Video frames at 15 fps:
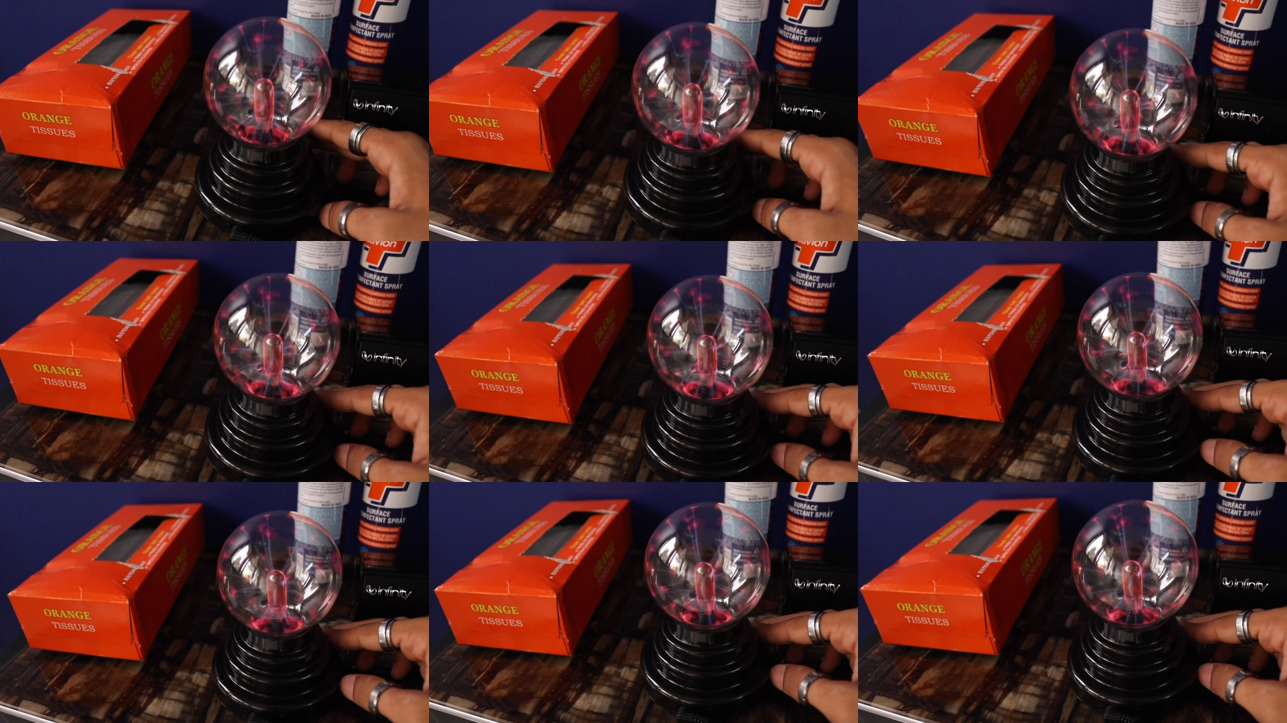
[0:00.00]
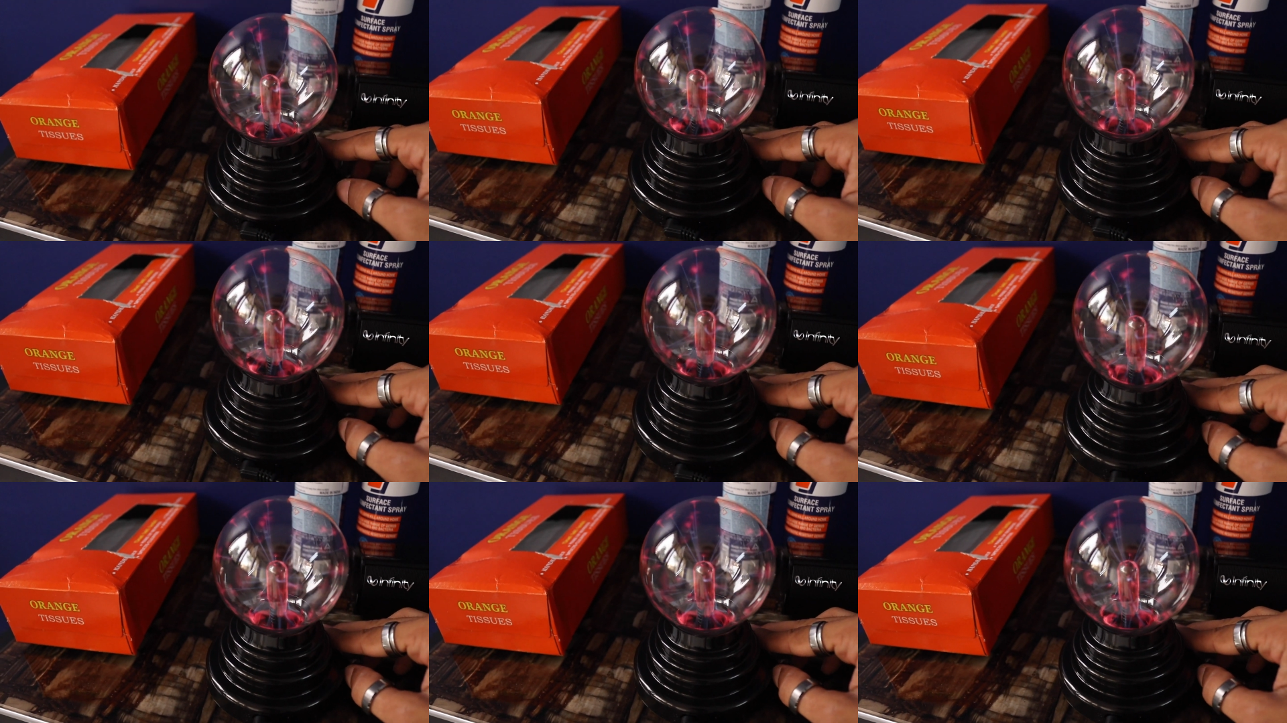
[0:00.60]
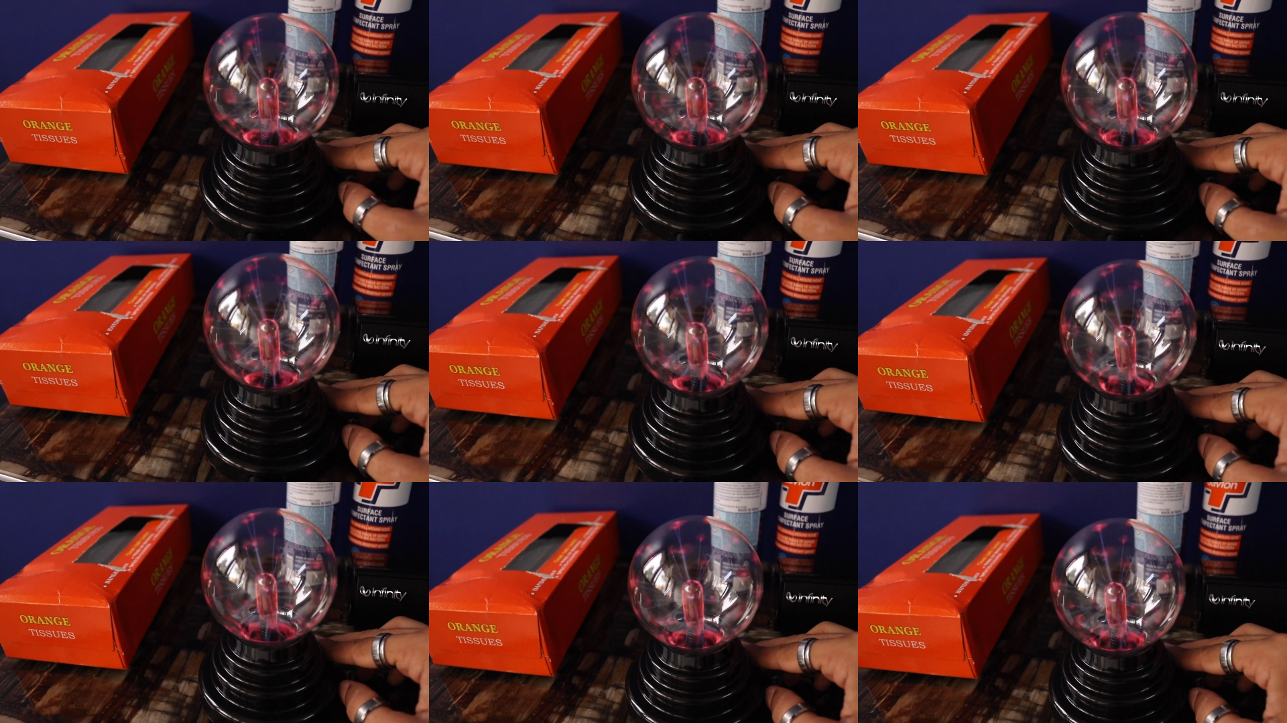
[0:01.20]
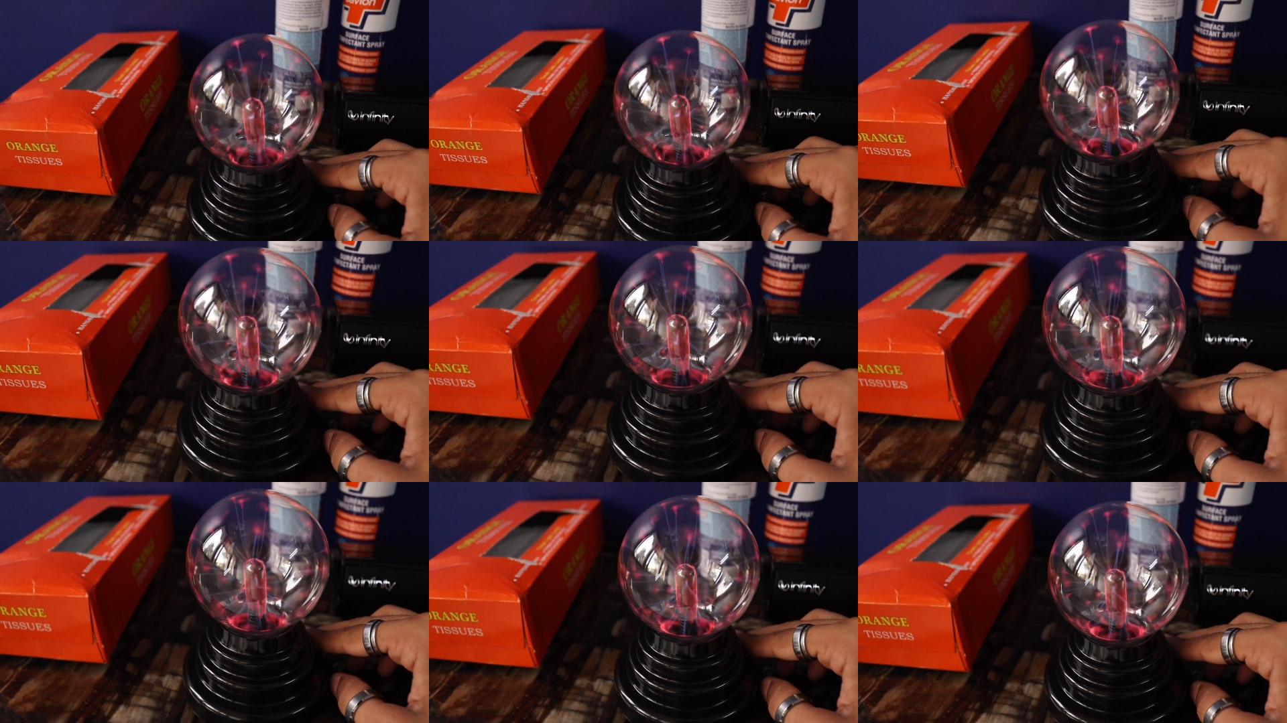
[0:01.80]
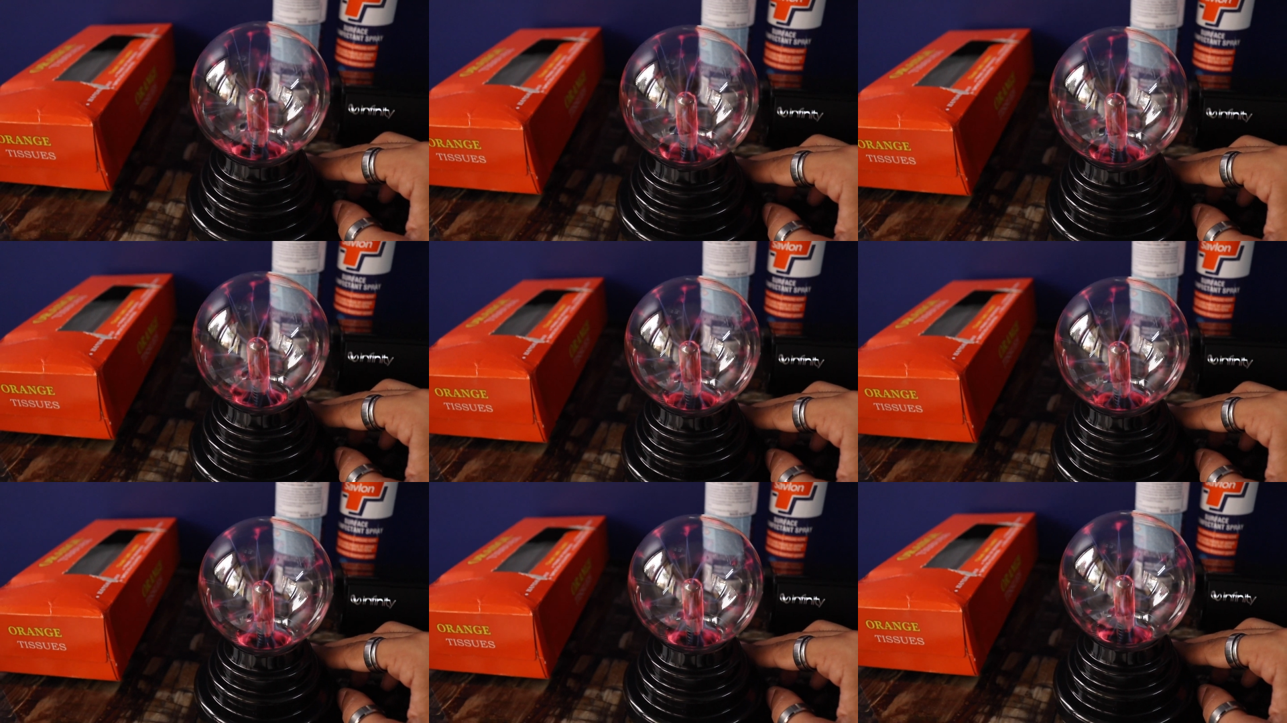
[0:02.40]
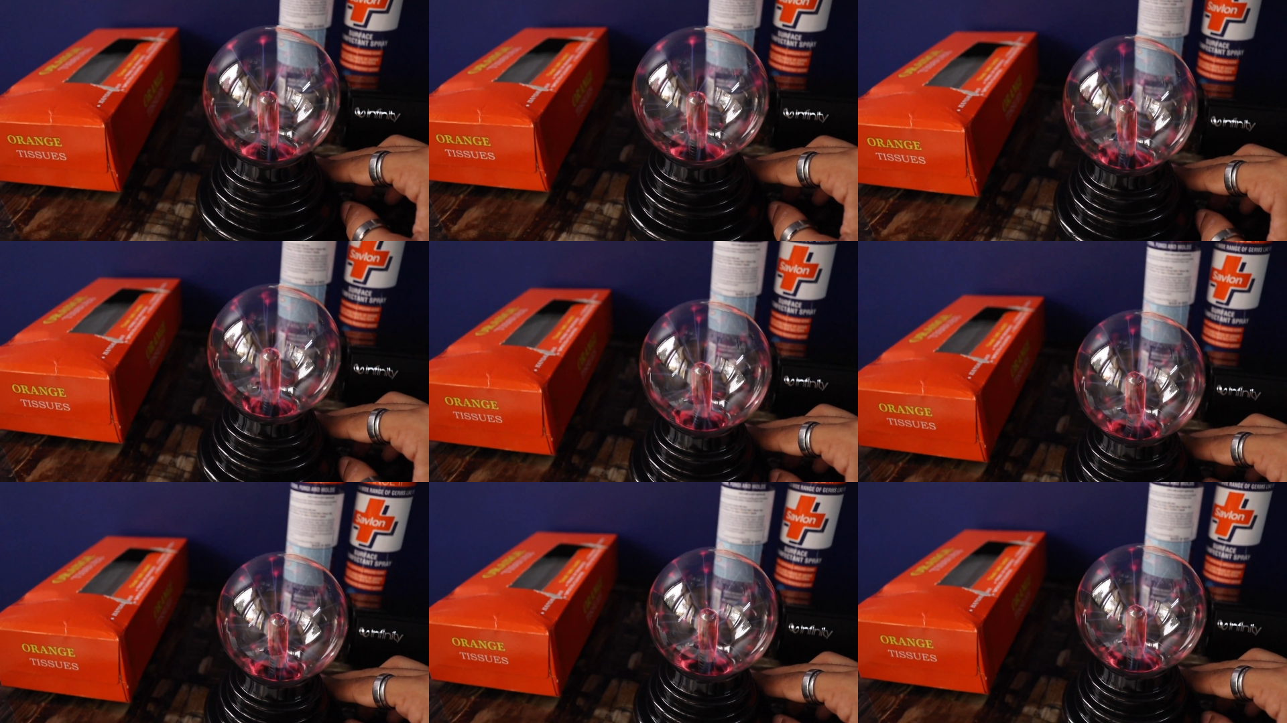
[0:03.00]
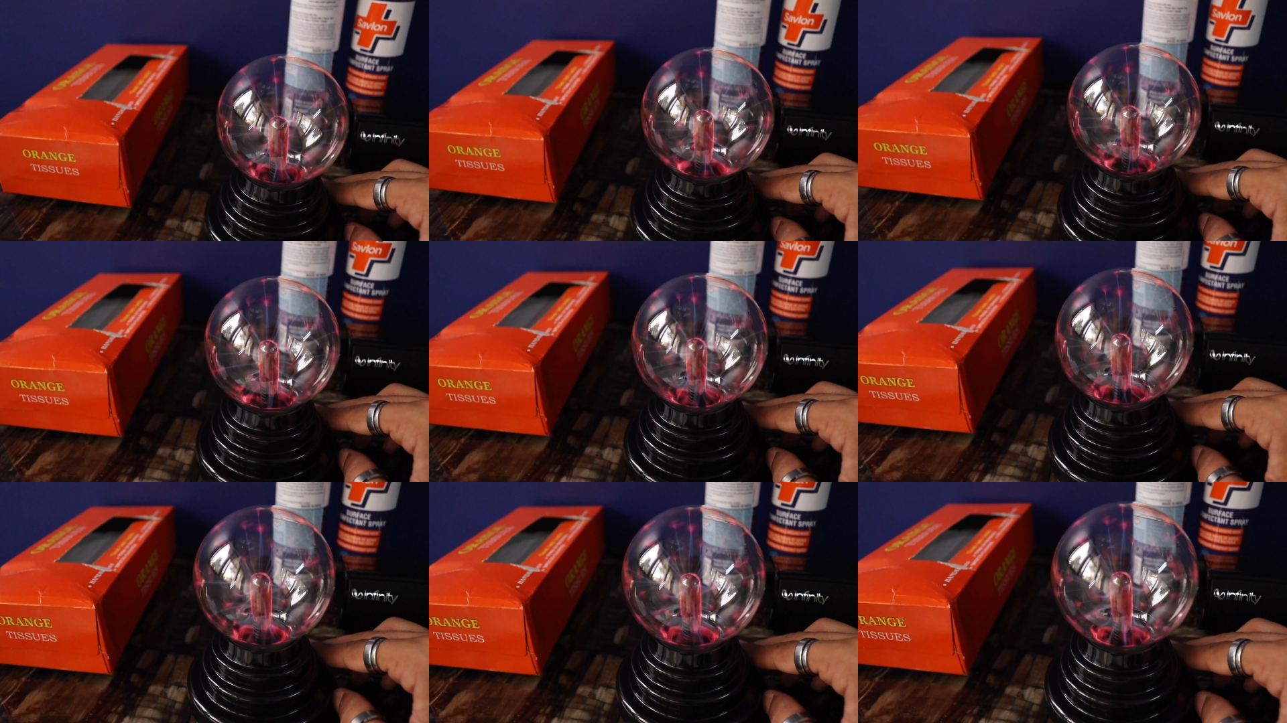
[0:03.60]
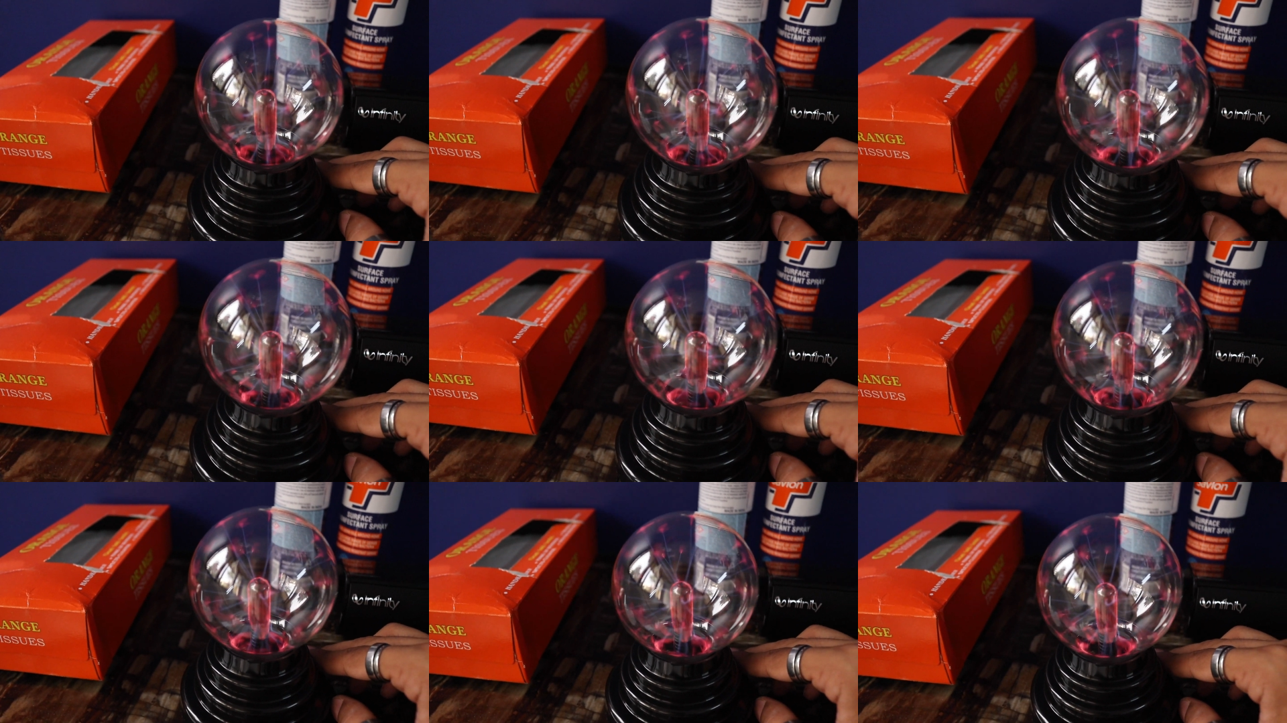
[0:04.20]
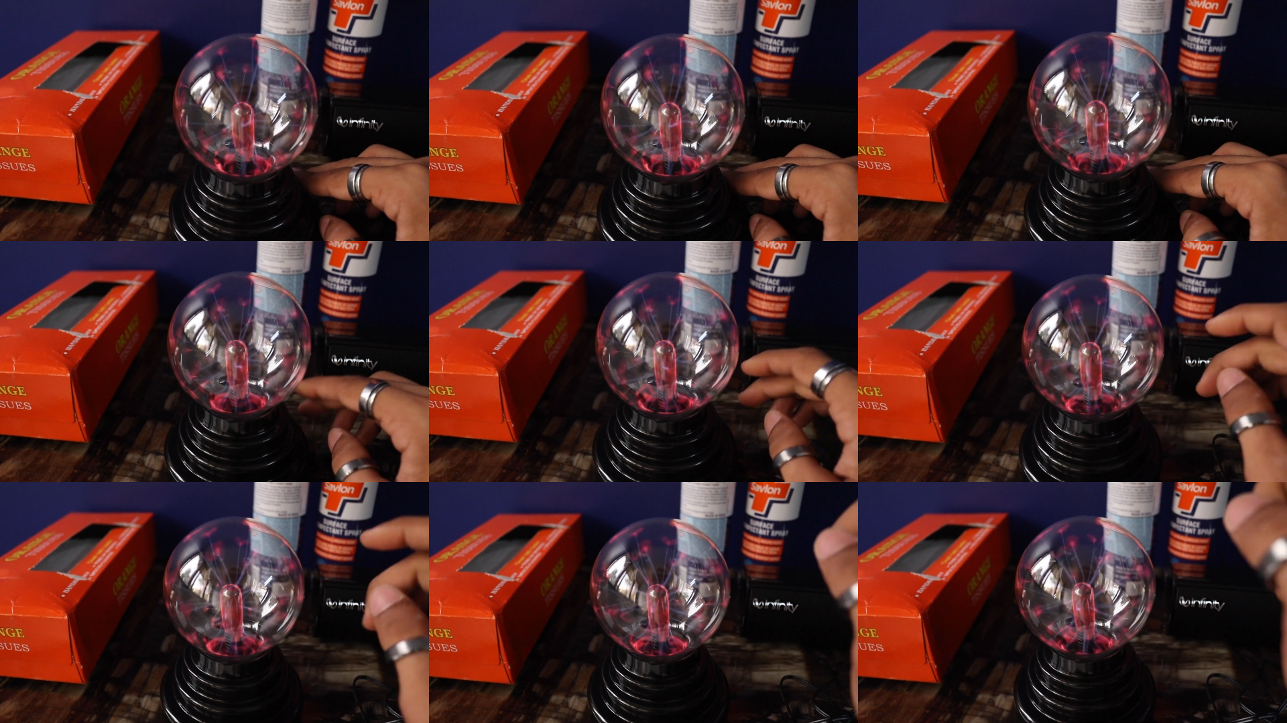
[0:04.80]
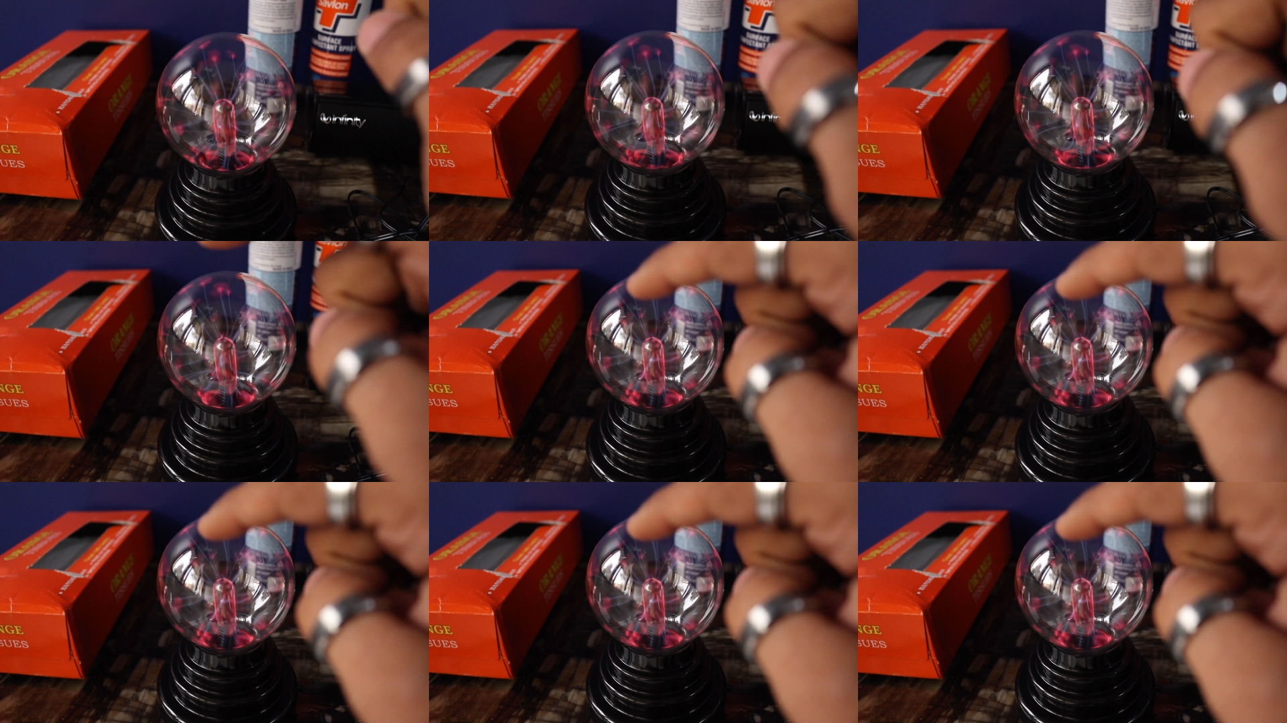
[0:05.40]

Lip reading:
[unreadable: no face in view]